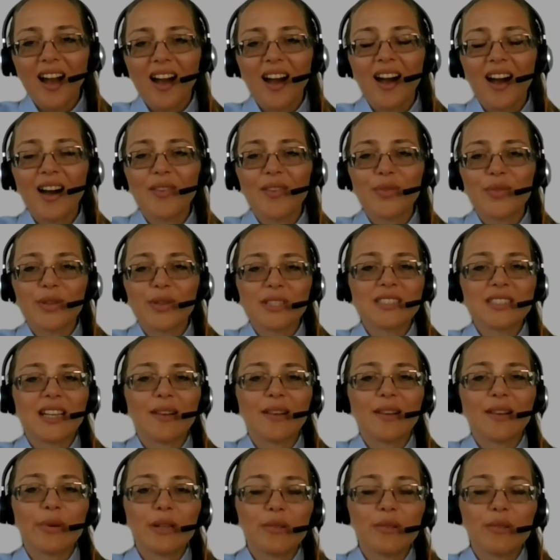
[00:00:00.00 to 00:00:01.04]
uh, for
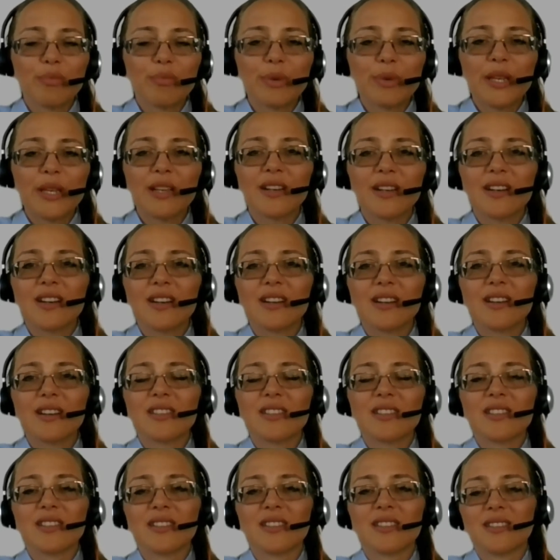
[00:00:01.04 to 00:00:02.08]
example,
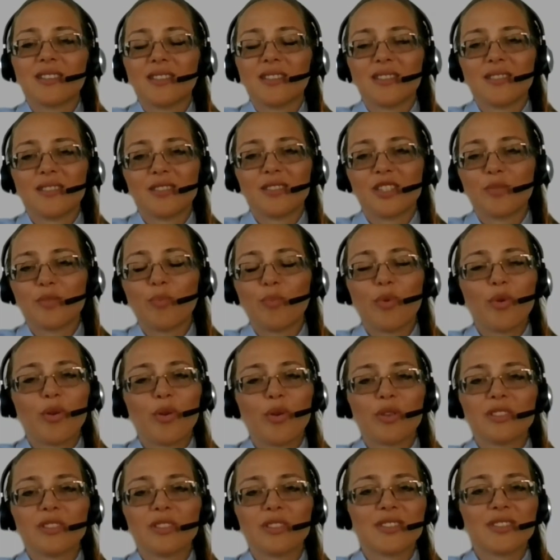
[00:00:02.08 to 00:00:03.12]
beards, uh,
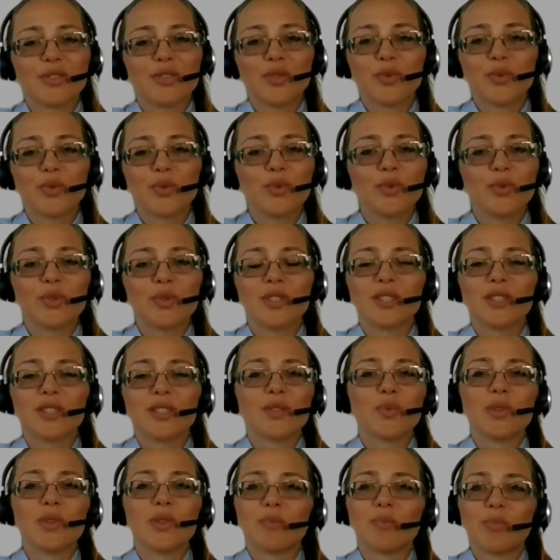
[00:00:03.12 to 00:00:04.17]
sports shoes
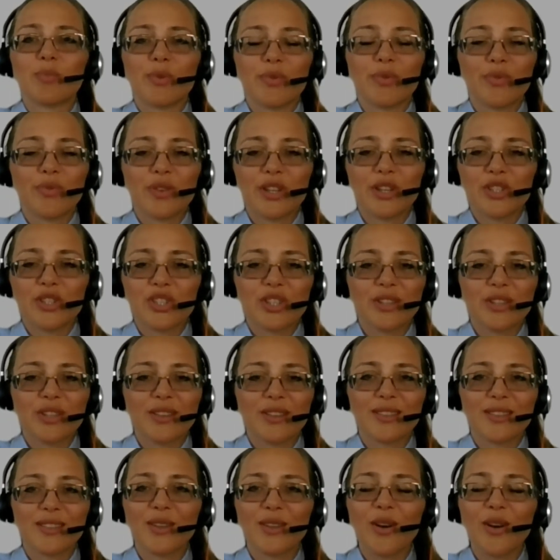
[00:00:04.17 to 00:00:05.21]
with
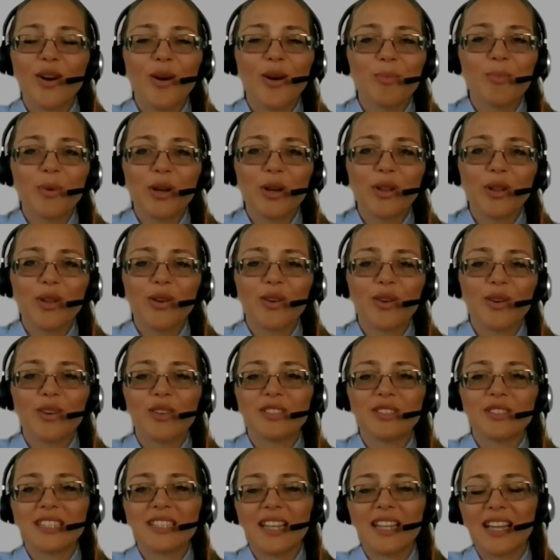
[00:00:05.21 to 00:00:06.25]
professional top
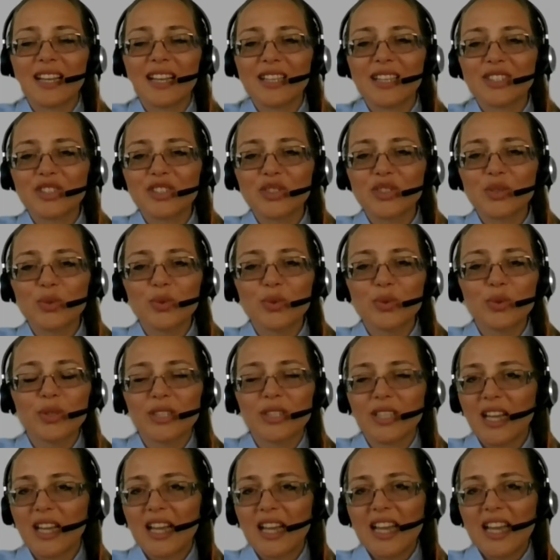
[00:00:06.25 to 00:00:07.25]
clothes, like a suit.